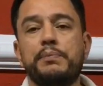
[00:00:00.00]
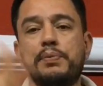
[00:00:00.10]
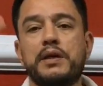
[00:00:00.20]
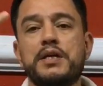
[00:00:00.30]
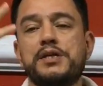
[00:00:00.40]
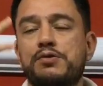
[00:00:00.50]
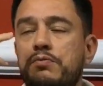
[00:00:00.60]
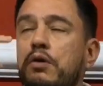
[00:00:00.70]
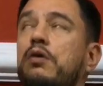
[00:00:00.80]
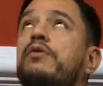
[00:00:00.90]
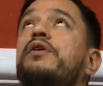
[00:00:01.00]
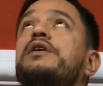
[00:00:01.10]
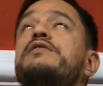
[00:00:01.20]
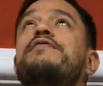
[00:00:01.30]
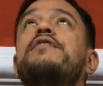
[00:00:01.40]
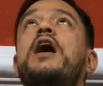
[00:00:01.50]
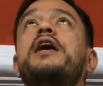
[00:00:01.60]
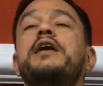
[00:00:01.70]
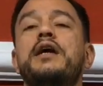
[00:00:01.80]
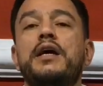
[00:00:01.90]
Please, tomorrow is
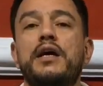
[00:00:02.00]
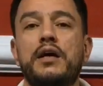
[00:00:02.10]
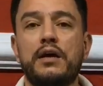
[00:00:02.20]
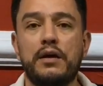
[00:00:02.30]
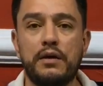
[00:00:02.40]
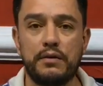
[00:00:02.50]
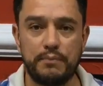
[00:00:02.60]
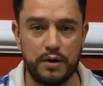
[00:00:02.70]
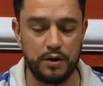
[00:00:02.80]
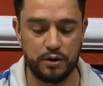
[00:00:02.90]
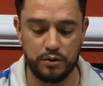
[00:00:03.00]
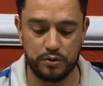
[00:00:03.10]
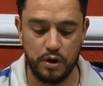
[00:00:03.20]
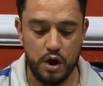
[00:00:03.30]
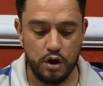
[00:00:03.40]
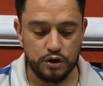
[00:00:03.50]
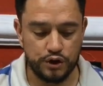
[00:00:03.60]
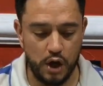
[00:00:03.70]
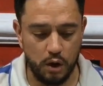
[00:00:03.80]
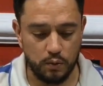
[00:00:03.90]
Friday. Very good.
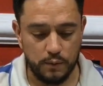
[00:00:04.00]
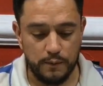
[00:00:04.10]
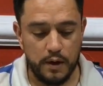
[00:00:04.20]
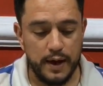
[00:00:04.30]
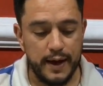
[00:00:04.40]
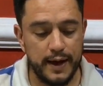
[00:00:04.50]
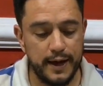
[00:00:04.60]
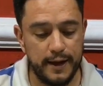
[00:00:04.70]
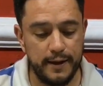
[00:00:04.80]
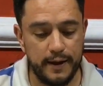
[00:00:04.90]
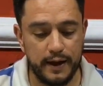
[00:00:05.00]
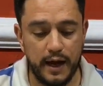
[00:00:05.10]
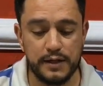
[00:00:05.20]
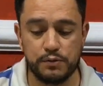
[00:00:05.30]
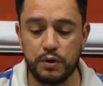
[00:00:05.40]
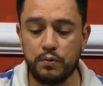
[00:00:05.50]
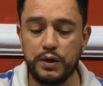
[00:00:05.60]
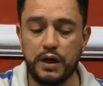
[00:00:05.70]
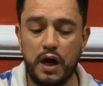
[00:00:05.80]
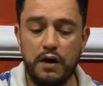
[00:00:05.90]
So, guys, what do we
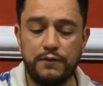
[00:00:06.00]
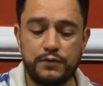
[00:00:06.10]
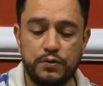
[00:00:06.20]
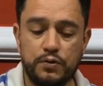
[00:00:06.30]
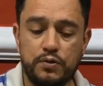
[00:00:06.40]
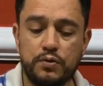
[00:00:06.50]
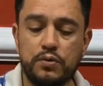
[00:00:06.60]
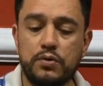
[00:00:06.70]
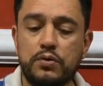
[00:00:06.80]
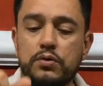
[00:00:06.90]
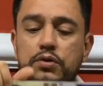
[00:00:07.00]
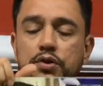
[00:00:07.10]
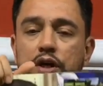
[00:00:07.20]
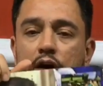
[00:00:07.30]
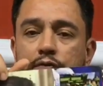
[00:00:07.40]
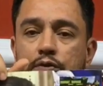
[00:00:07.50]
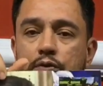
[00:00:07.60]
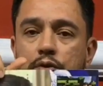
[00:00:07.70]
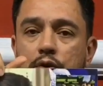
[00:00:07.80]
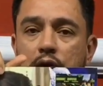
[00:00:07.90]
have to do? You have to
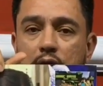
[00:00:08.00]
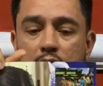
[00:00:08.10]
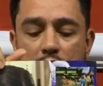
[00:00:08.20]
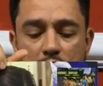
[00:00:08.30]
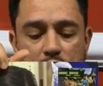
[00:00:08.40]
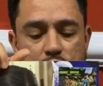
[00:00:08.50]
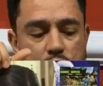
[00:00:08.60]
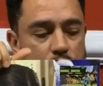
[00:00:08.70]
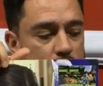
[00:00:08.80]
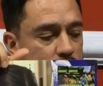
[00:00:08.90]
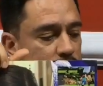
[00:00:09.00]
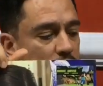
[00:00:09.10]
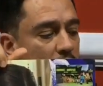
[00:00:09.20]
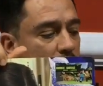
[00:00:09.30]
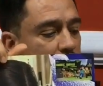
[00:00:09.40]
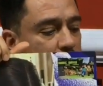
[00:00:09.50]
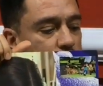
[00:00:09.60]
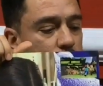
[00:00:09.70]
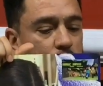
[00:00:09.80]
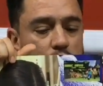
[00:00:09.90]
go and get your science
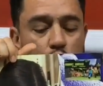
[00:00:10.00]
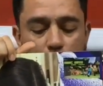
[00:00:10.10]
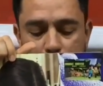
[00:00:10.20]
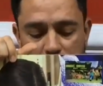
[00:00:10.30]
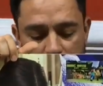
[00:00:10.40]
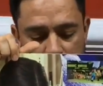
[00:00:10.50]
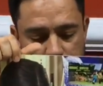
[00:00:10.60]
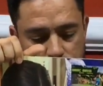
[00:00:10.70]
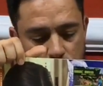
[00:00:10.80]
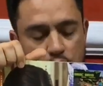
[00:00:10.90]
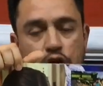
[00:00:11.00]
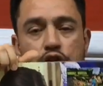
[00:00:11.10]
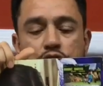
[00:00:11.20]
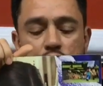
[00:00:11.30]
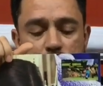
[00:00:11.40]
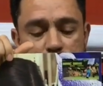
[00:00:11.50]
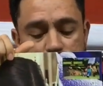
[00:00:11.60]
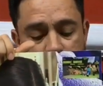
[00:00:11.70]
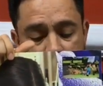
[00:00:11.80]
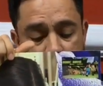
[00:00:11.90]
book on page
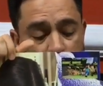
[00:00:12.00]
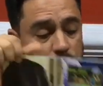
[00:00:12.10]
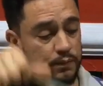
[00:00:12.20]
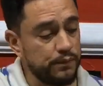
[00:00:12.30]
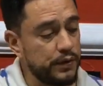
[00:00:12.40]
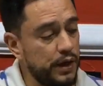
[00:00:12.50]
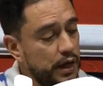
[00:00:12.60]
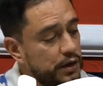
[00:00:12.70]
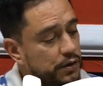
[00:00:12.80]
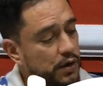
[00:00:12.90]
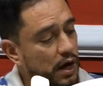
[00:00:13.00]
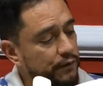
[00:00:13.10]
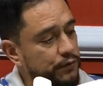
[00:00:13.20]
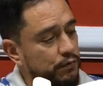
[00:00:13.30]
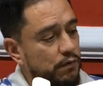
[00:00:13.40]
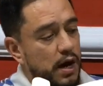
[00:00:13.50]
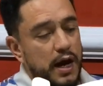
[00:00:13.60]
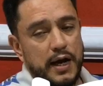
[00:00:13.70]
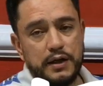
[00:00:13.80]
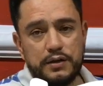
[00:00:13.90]
62 and you have to
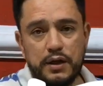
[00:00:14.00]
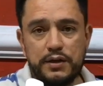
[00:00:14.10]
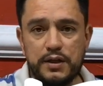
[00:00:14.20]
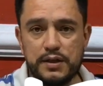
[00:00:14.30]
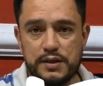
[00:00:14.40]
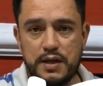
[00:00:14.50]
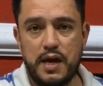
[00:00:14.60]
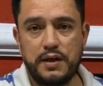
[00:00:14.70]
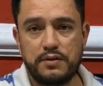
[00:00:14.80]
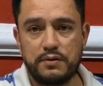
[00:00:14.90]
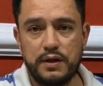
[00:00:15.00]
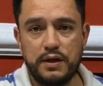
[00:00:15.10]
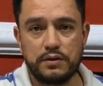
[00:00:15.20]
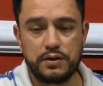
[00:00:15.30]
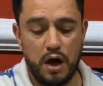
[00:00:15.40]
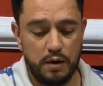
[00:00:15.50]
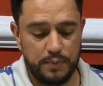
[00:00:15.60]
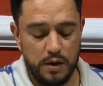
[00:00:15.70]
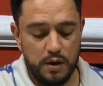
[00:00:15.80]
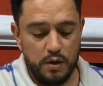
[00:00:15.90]
write this date, okay, on top.
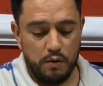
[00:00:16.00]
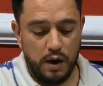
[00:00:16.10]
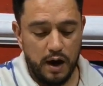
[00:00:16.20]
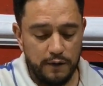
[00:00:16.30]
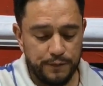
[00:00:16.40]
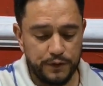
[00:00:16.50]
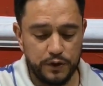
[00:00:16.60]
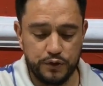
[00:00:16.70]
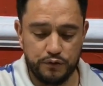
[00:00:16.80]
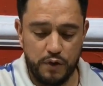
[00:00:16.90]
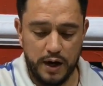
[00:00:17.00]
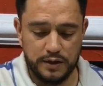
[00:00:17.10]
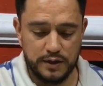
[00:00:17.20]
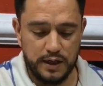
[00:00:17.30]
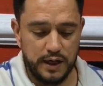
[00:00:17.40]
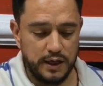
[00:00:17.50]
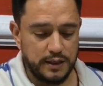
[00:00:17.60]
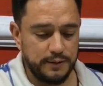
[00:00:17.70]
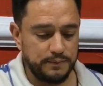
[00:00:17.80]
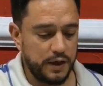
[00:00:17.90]
After you write the date,
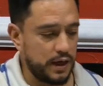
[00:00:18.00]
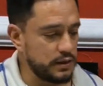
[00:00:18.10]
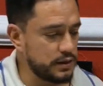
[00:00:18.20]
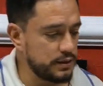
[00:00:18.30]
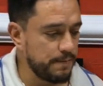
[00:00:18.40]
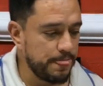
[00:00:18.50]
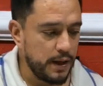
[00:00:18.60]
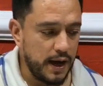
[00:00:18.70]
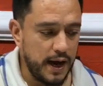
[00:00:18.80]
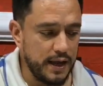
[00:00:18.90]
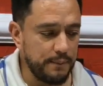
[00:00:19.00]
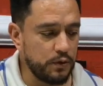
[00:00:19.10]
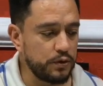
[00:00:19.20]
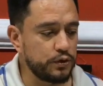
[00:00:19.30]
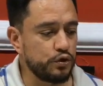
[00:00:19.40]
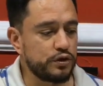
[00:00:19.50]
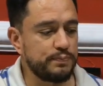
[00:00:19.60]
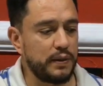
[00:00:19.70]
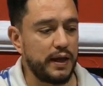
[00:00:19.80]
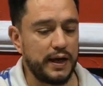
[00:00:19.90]
yes, I am going to
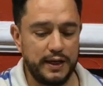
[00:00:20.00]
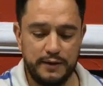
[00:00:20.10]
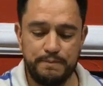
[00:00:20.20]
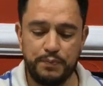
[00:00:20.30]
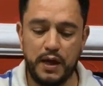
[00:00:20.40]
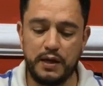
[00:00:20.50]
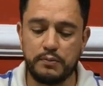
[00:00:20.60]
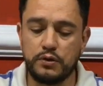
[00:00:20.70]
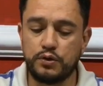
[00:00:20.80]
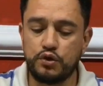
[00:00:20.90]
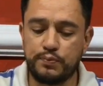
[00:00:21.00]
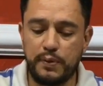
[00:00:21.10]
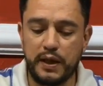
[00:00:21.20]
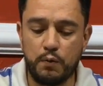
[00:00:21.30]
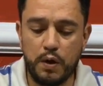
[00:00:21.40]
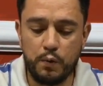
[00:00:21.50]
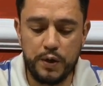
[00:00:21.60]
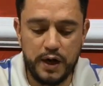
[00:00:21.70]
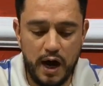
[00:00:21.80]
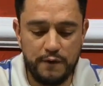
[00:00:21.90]
explain what we
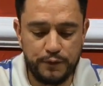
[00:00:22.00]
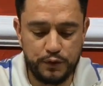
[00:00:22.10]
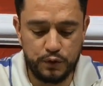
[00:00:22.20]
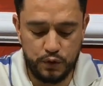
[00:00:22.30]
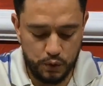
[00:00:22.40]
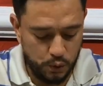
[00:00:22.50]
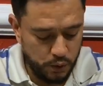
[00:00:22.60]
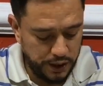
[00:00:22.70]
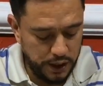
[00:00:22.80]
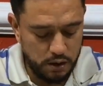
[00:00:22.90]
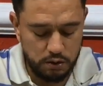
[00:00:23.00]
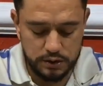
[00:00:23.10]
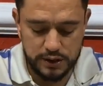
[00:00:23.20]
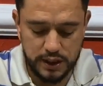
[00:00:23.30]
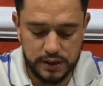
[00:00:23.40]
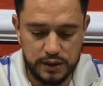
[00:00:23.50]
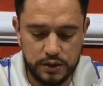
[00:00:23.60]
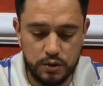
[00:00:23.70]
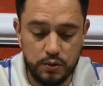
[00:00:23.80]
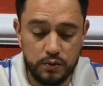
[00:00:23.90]
have to do here on
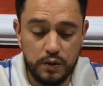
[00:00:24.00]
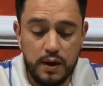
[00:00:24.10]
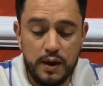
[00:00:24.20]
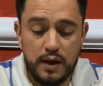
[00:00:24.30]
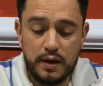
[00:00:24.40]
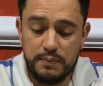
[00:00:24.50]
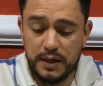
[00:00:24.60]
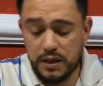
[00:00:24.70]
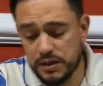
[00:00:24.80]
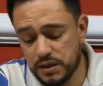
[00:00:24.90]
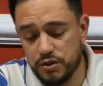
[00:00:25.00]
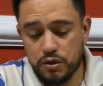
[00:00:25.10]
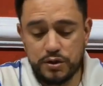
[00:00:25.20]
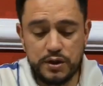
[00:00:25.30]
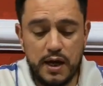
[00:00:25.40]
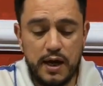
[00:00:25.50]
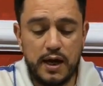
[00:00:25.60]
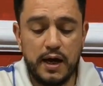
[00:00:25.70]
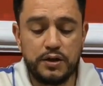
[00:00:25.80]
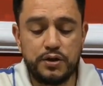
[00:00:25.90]
62 because it's just
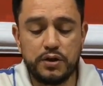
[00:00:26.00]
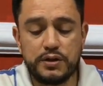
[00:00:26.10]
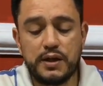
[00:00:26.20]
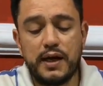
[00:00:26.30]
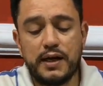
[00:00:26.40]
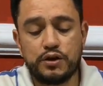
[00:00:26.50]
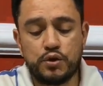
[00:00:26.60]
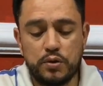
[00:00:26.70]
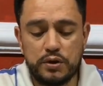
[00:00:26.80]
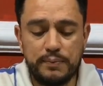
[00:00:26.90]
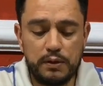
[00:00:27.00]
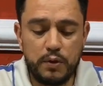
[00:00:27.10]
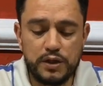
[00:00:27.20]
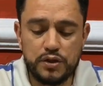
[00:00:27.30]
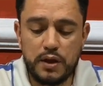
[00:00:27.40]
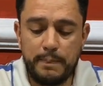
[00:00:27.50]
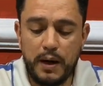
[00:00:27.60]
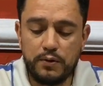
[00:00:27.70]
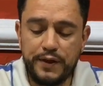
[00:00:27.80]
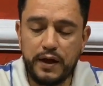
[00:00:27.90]
a short evaluation
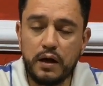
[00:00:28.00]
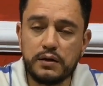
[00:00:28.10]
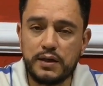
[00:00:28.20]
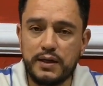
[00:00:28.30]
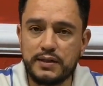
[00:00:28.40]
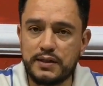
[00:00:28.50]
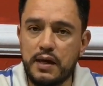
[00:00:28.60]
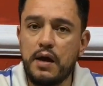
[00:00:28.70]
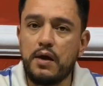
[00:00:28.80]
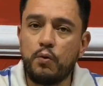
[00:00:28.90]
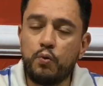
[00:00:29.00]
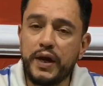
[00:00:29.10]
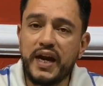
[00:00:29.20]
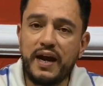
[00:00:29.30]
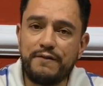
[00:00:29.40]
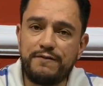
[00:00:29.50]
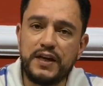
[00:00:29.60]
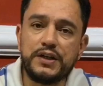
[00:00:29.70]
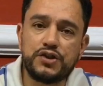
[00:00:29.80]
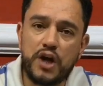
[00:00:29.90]
about the contents we have
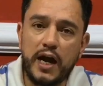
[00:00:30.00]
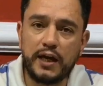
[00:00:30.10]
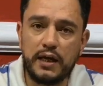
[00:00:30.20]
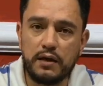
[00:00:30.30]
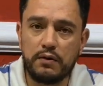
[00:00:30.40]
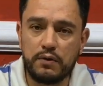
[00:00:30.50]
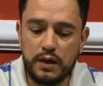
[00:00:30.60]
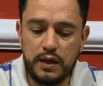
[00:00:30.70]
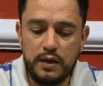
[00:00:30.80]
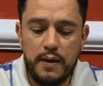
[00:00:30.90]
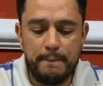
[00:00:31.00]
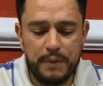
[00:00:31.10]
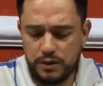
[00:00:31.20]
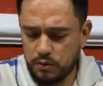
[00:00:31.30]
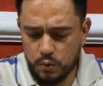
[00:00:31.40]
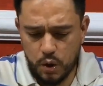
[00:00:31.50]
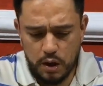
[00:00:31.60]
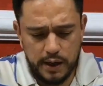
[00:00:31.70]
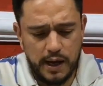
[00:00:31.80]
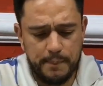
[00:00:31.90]
been checking, okay? But don't
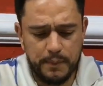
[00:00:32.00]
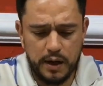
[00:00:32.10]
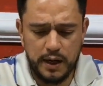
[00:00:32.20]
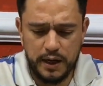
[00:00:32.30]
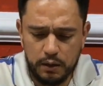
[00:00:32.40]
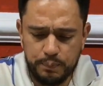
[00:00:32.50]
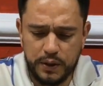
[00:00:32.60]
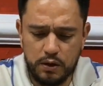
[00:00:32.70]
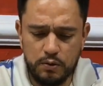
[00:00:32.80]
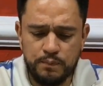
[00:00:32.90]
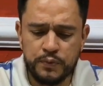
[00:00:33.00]
worry, I'm gonna help you.